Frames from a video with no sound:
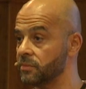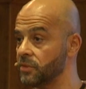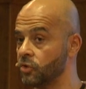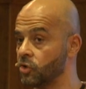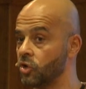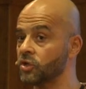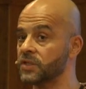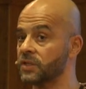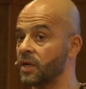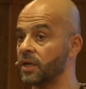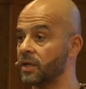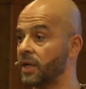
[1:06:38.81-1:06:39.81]
You're not
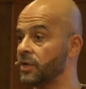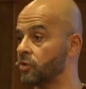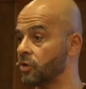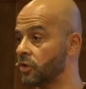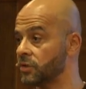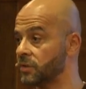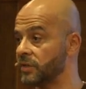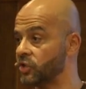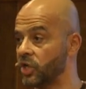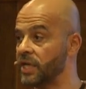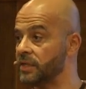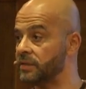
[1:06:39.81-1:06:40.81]
stuck and you're not
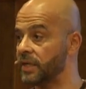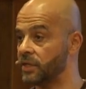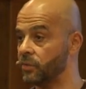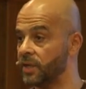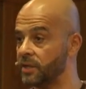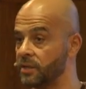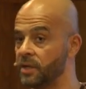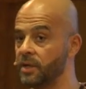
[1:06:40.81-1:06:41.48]
jailed anywhere.